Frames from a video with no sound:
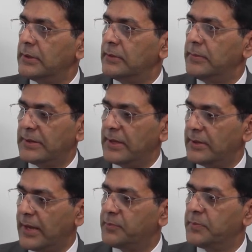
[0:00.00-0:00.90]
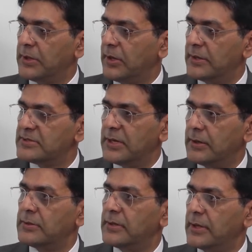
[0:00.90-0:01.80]
and then that percolates
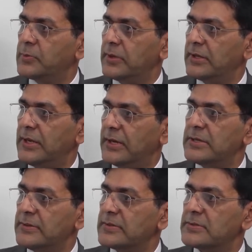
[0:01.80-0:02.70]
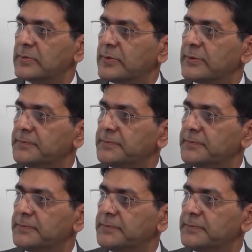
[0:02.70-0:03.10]
down into the network and the IT systems.